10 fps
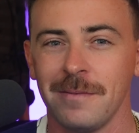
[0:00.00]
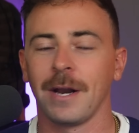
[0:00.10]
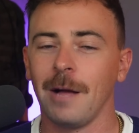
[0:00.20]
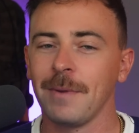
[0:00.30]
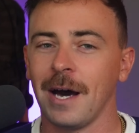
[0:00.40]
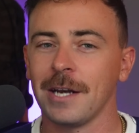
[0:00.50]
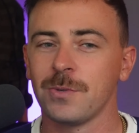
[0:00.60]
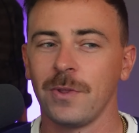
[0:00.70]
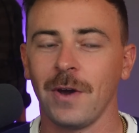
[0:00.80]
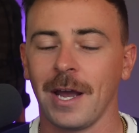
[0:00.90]
But I'll be
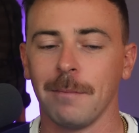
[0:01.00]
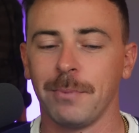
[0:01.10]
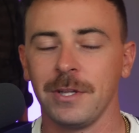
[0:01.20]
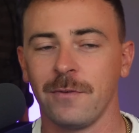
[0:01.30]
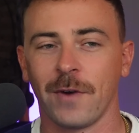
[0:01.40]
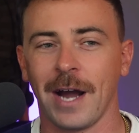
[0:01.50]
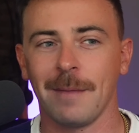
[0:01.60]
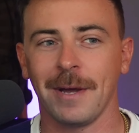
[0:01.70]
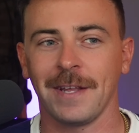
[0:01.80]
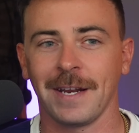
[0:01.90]
honest with you, I completely forgot about